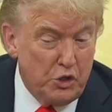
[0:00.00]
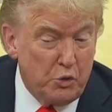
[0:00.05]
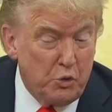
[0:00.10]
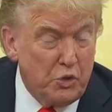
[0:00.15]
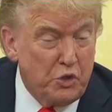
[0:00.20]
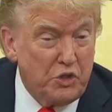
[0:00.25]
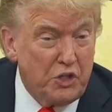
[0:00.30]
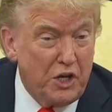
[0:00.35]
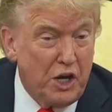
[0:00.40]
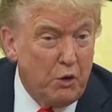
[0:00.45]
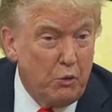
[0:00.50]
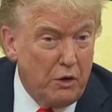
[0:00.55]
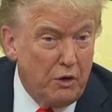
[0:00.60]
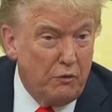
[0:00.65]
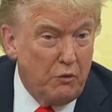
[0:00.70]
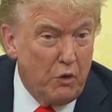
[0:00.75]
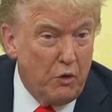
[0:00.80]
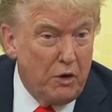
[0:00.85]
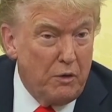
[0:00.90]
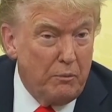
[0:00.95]
Susie would say
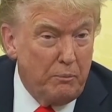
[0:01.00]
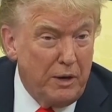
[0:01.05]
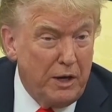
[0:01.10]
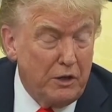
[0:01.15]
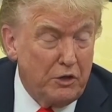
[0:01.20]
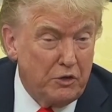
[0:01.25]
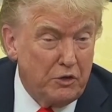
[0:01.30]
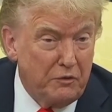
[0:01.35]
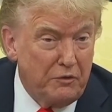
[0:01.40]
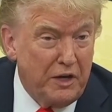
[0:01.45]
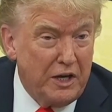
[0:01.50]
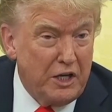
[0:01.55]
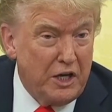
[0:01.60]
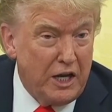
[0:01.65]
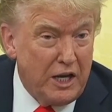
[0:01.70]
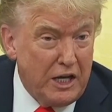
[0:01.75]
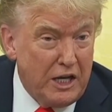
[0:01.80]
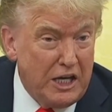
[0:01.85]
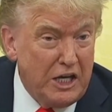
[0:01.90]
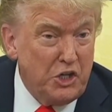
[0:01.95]
I would have won
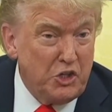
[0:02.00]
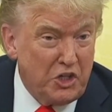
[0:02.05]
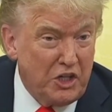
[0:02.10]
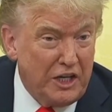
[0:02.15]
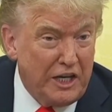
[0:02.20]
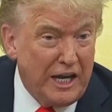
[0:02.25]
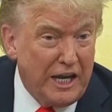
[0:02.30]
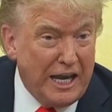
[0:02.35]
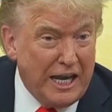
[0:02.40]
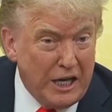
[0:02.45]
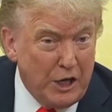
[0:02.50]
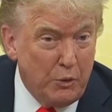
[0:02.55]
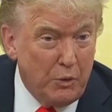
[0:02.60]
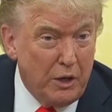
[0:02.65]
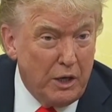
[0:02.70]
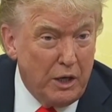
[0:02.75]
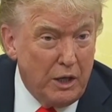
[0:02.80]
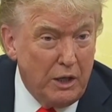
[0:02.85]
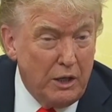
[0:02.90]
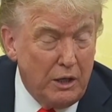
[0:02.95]
Pennsylvania easily
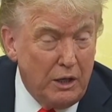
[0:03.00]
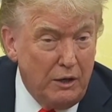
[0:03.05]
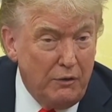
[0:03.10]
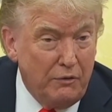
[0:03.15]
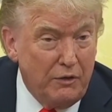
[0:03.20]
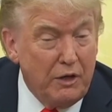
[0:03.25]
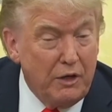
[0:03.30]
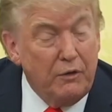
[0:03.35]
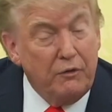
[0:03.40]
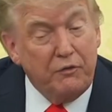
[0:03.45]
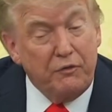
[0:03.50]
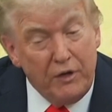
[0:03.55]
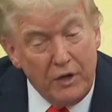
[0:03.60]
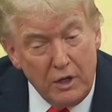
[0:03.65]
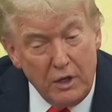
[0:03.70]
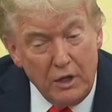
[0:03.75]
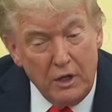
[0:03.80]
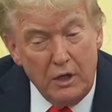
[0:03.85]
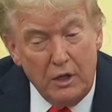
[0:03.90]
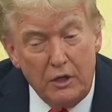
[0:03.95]
anyway, even
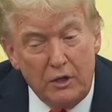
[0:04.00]
if